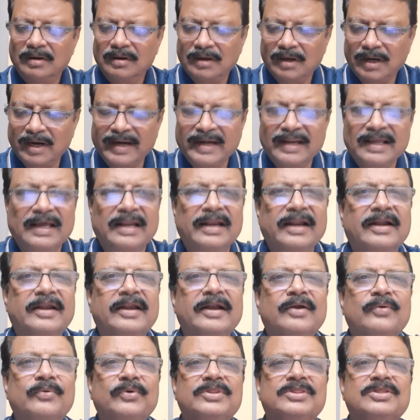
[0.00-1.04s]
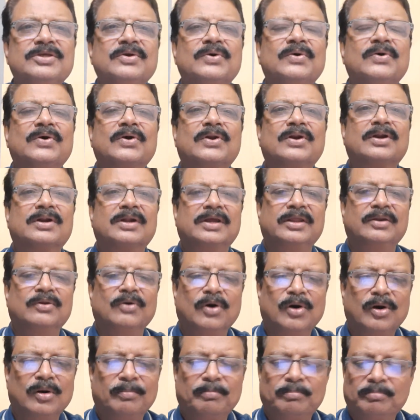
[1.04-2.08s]
and connected with your
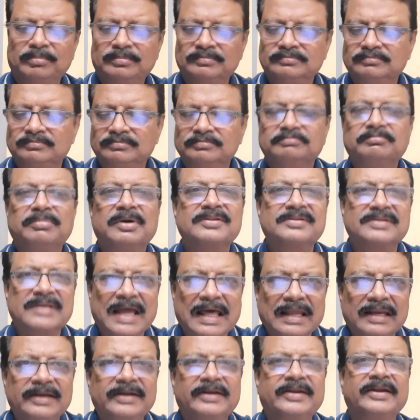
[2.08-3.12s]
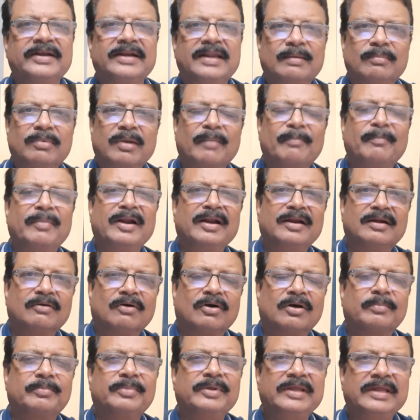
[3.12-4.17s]
personality development
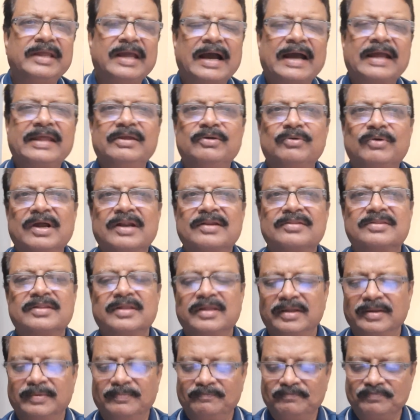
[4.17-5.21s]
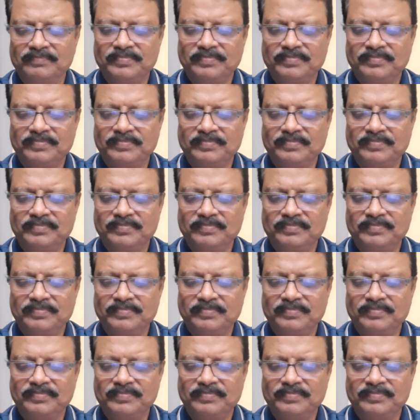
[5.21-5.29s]
or PEI you can say.